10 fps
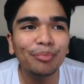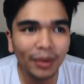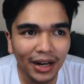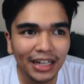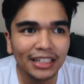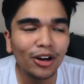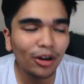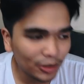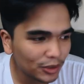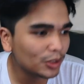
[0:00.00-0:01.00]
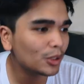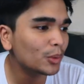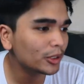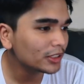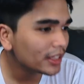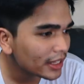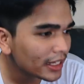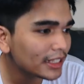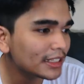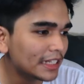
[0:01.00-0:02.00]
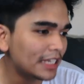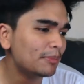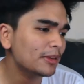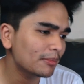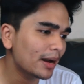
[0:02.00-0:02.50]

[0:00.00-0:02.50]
But also one thing to keep in